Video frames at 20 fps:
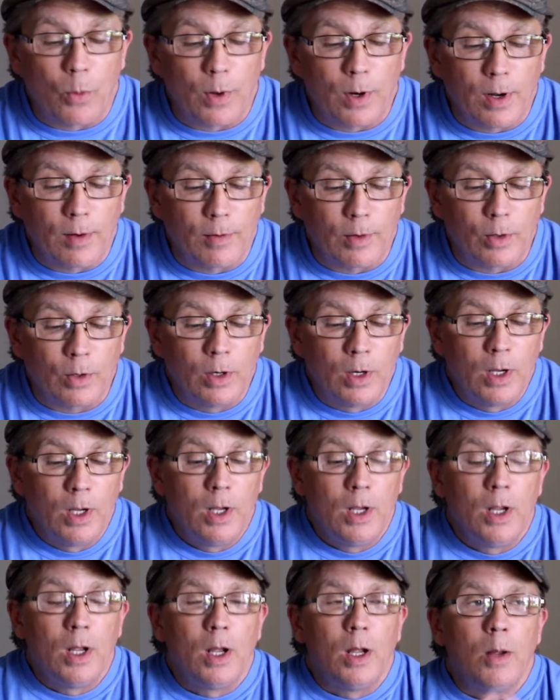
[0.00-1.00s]
whatever.
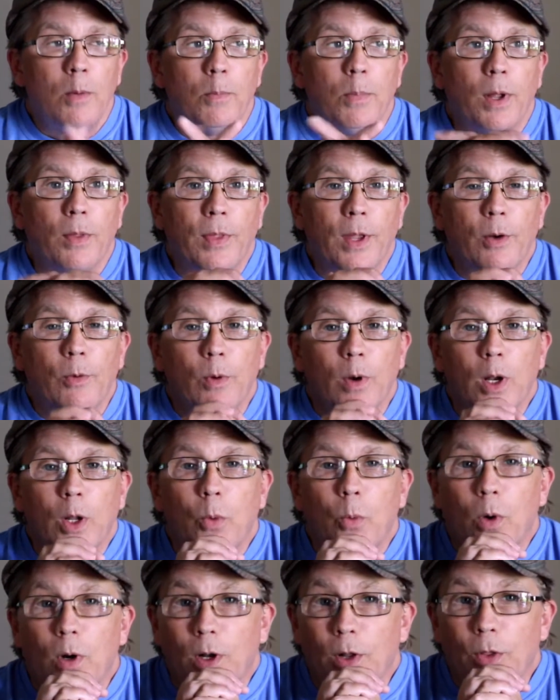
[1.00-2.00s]
But they really
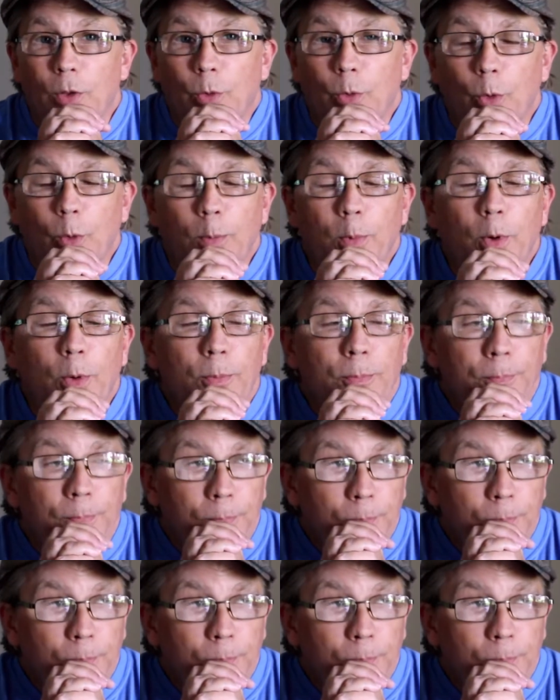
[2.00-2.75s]
wanted the grouper.